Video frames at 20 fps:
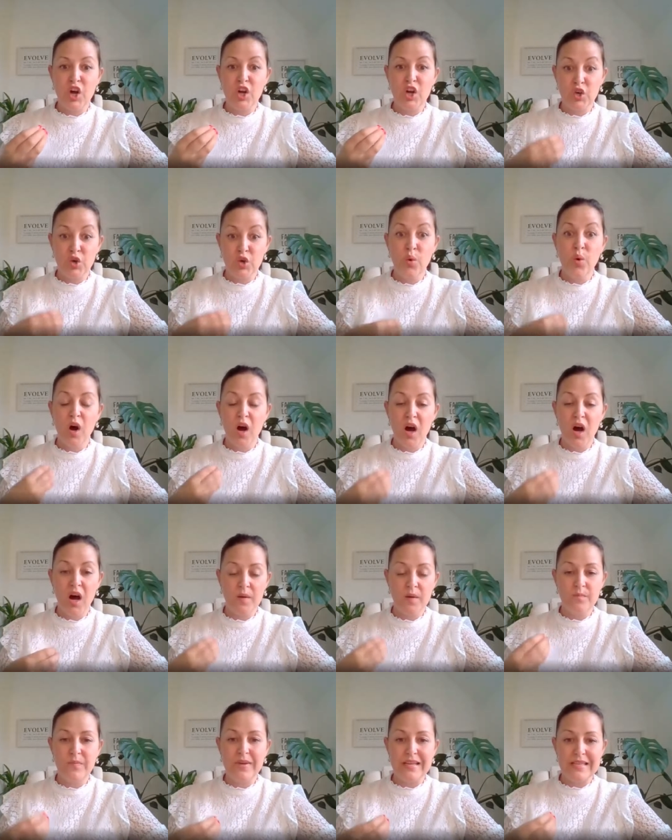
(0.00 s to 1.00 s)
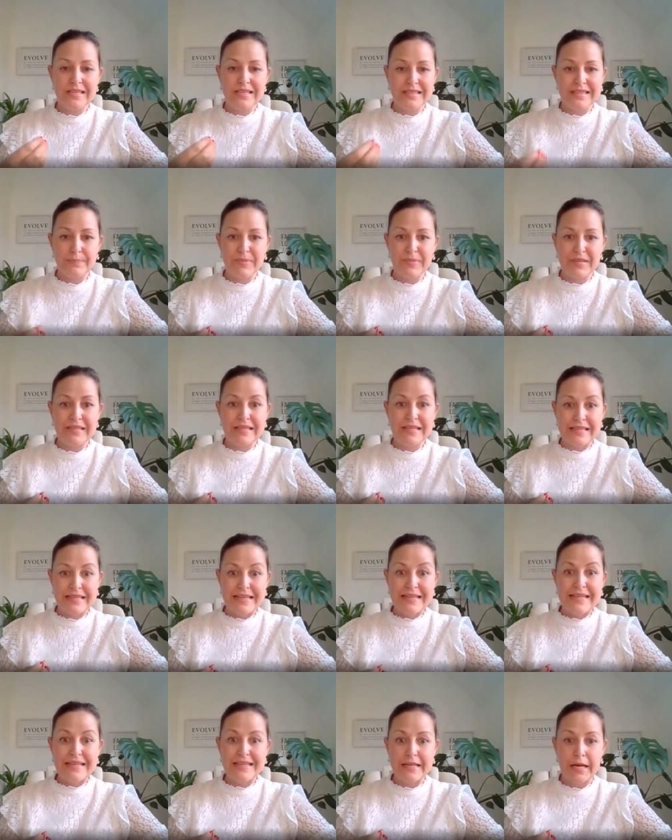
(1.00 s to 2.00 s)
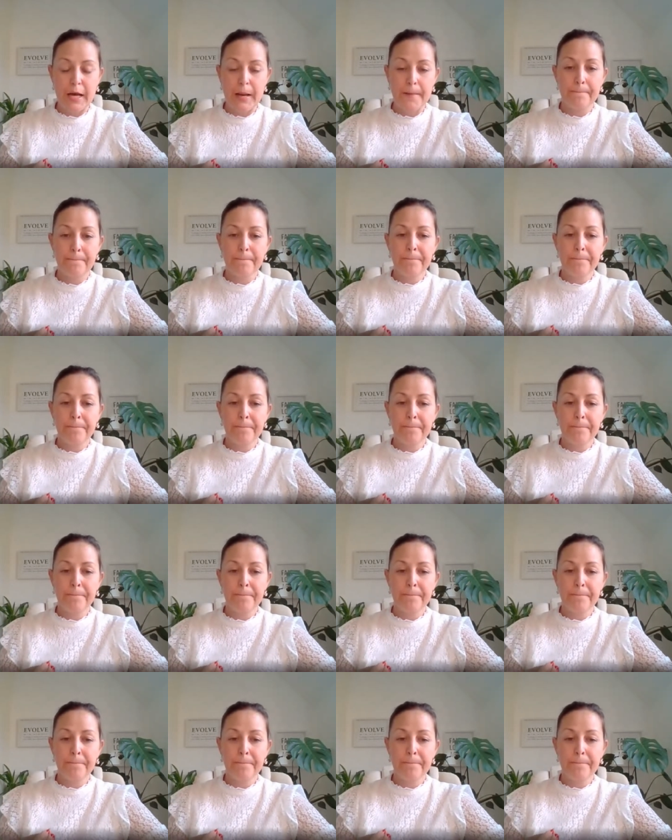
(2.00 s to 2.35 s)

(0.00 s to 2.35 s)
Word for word: the, your heartbeat as the business leader.